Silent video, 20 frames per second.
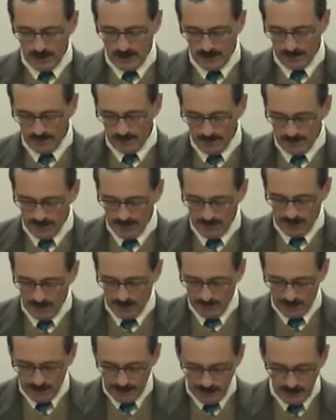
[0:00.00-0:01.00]
Uh,
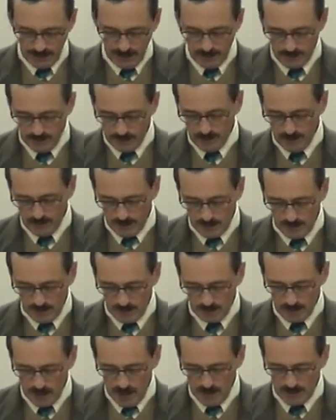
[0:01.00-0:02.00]
they're in in
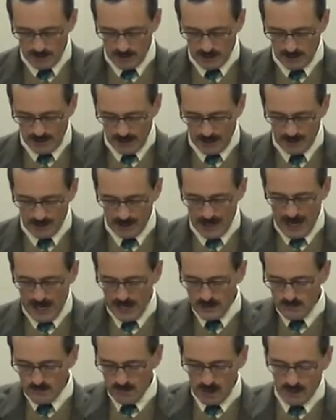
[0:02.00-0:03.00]
the promised land
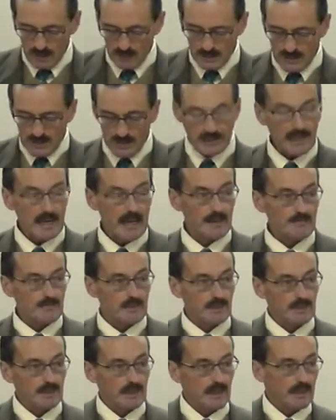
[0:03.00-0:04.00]
as well as in,
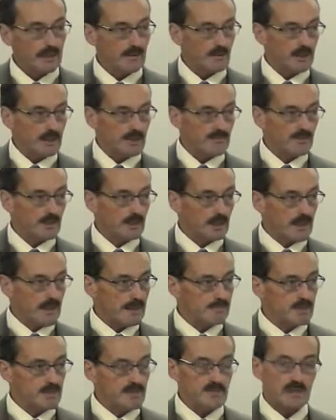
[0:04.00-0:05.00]
cap- in the area of their
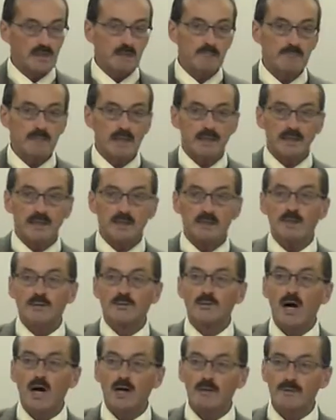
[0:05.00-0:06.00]
captivity. Many
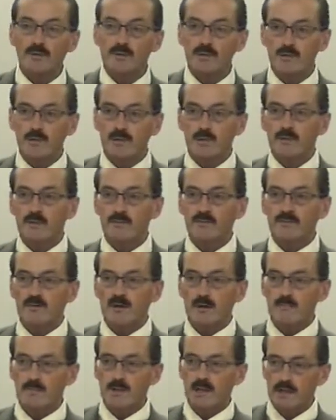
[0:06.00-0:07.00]
did not return
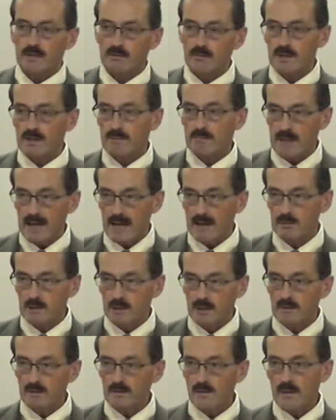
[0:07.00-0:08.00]
from the area of
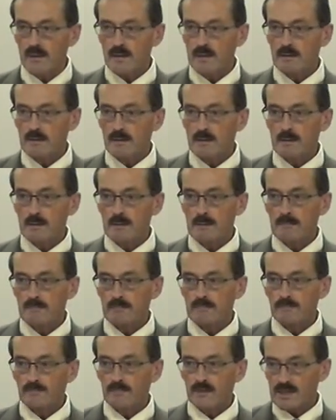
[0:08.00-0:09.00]
Babylon.
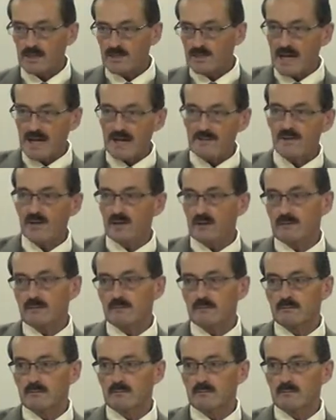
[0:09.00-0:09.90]
They stayed there.